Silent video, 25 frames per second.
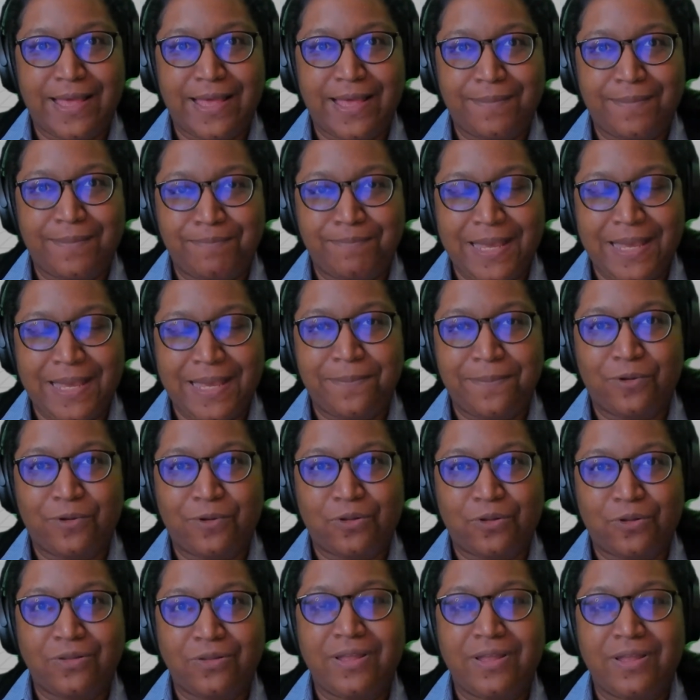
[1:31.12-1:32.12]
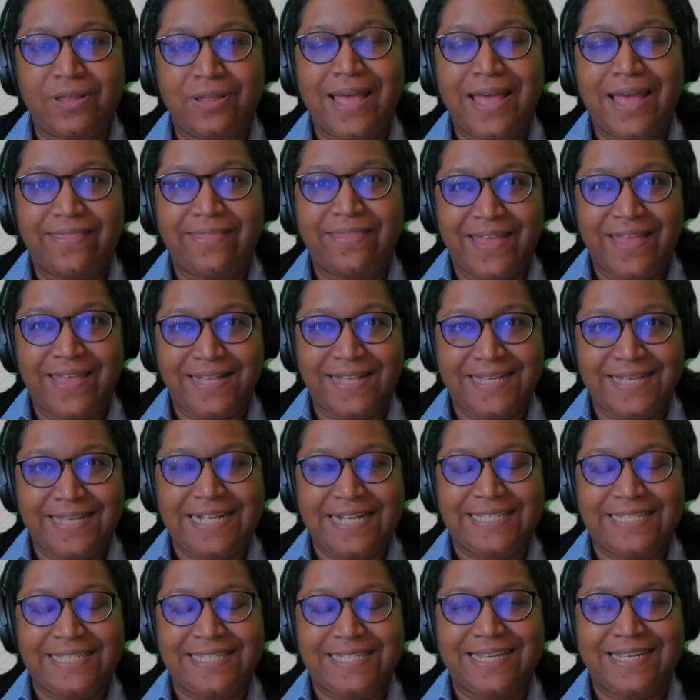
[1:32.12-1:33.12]
people, their
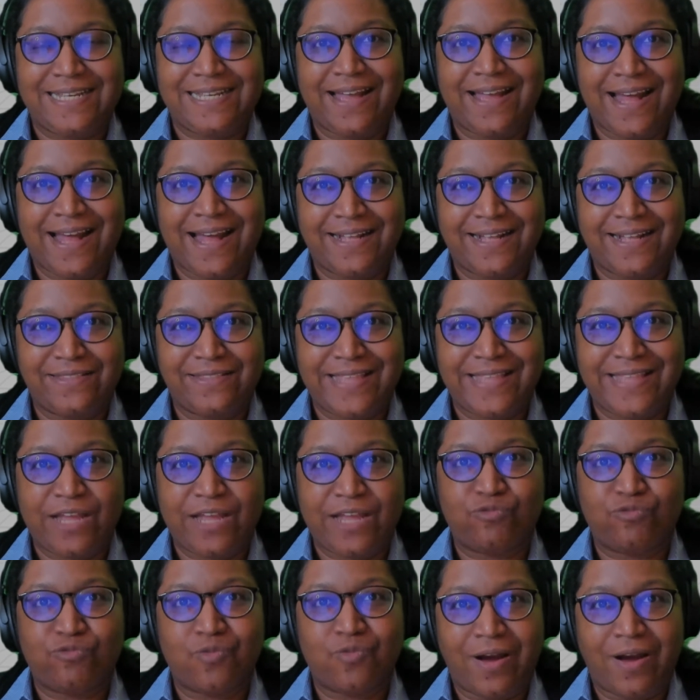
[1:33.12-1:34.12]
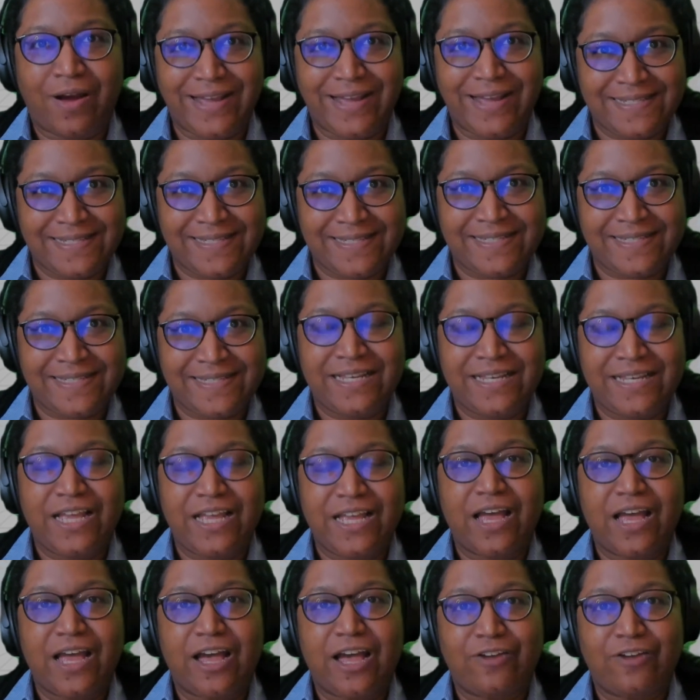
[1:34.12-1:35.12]
data and their rights
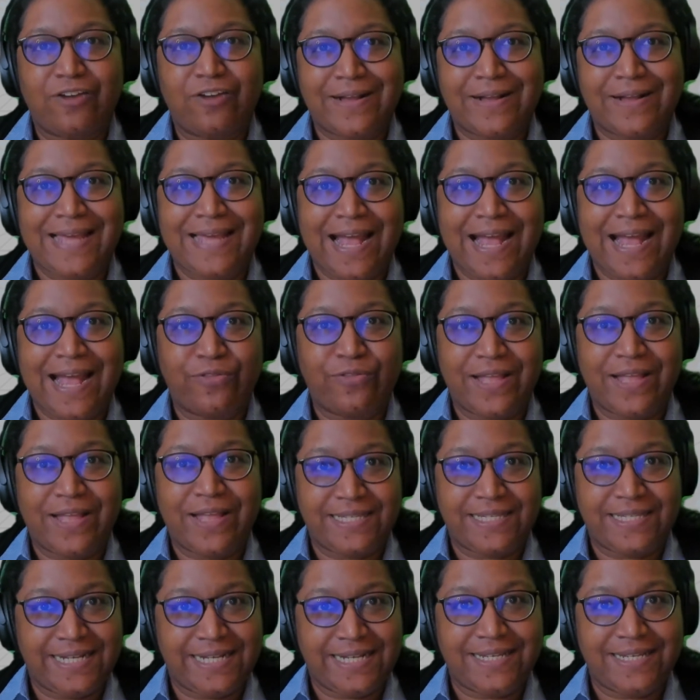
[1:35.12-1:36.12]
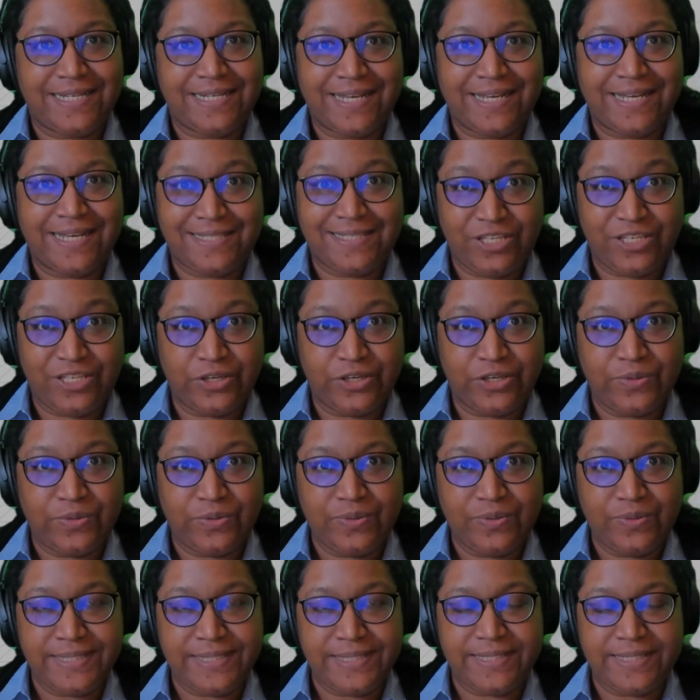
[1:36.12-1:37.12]
around how their data is
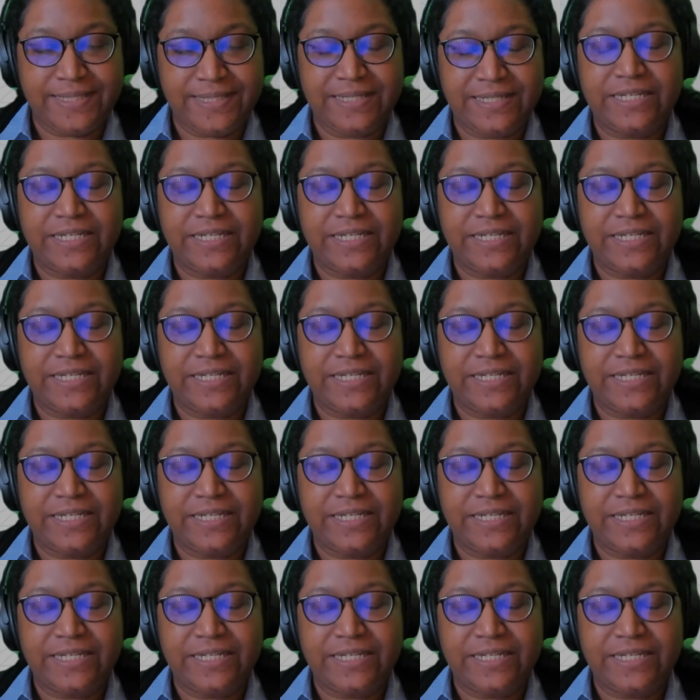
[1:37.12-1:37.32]
used.